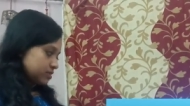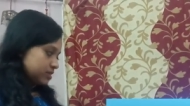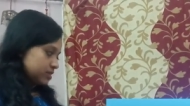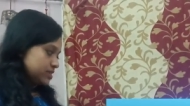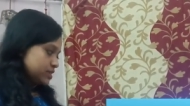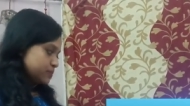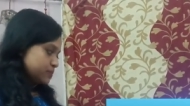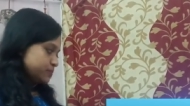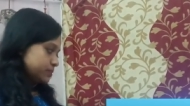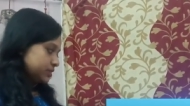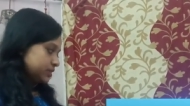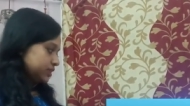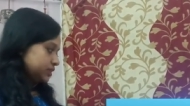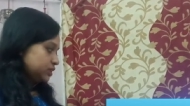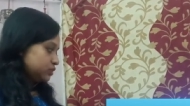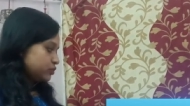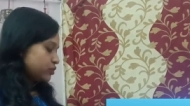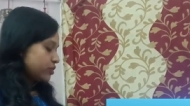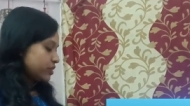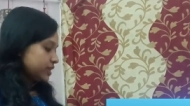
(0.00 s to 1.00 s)
dispersed
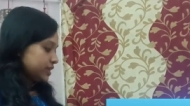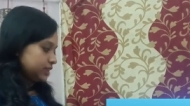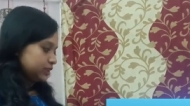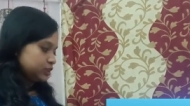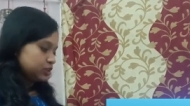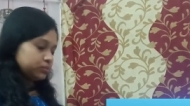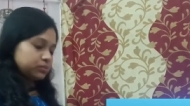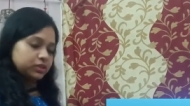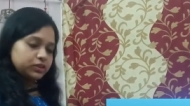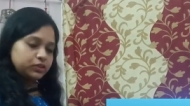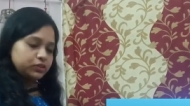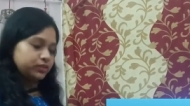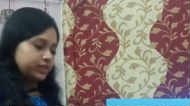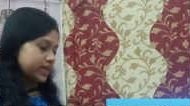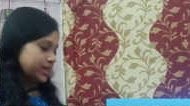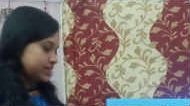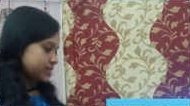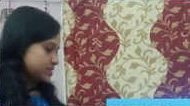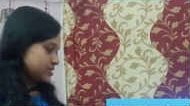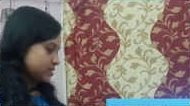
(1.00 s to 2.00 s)
for each of the 2
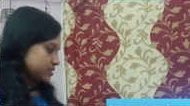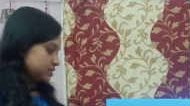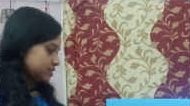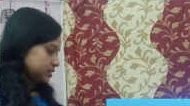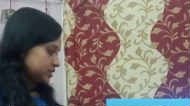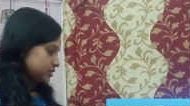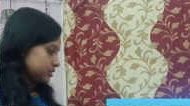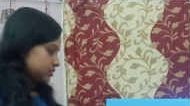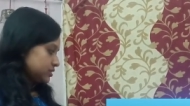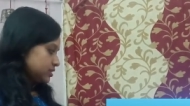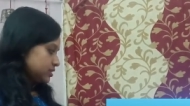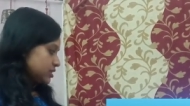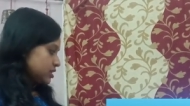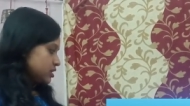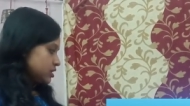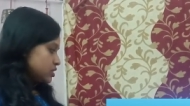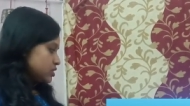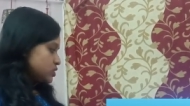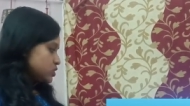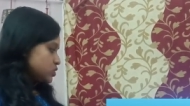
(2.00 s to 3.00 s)
data
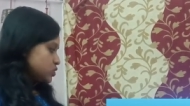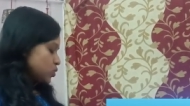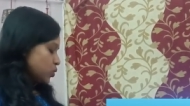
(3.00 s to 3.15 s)
sets.